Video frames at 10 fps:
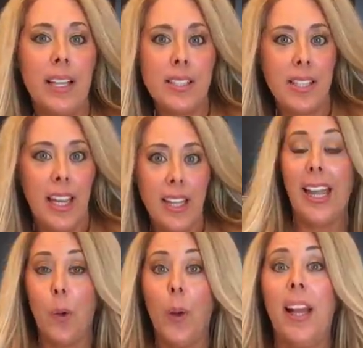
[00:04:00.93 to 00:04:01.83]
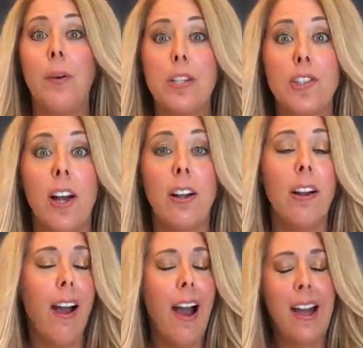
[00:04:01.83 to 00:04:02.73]
my skin, like when I was
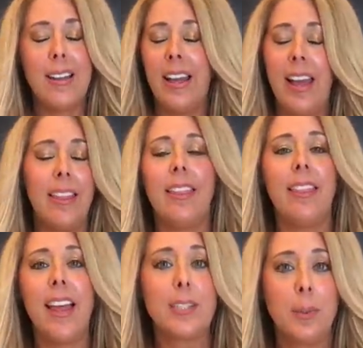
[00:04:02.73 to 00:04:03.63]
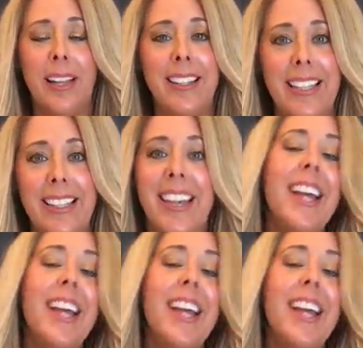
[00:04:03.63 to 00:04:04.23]
younger, I that's what I need.